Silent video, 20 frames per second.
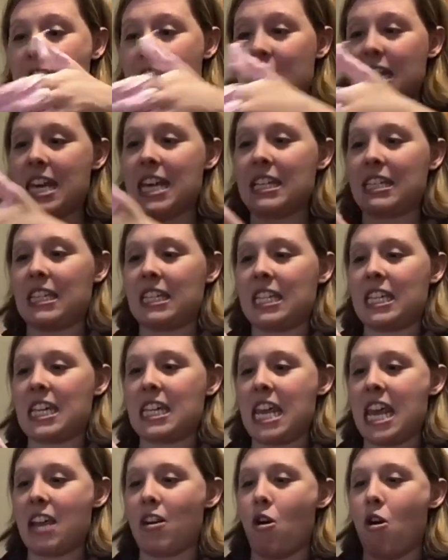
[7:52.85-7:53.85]
it gets to
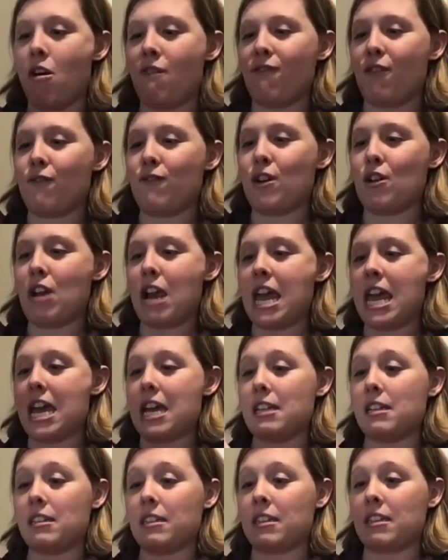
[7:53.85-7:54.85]
take off of your
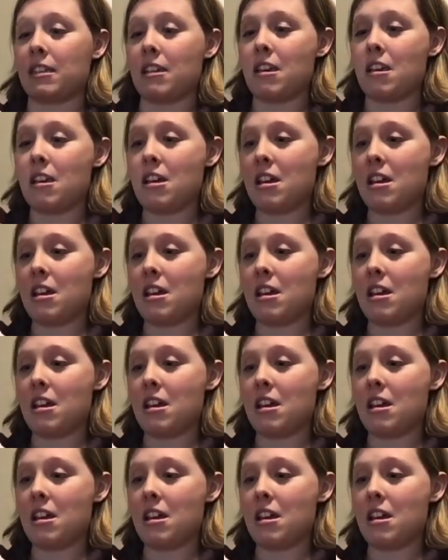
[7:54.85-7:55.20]
hands.